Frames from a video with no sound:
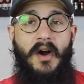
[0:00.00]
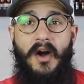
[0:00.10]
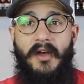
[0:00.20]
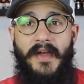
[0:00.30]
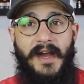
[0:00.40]

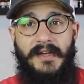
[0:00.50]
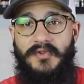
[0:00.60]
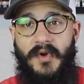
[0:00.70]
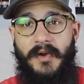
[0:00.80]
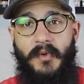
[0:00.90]
all of that
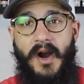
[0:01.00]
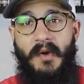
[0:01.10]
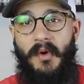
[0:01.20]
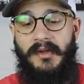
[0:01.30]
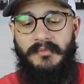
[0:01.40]
is right where
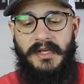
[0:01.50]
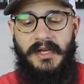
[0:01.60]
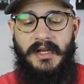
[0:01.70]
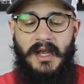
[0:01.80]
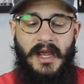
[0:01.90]
I want to
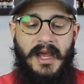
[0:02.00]
be.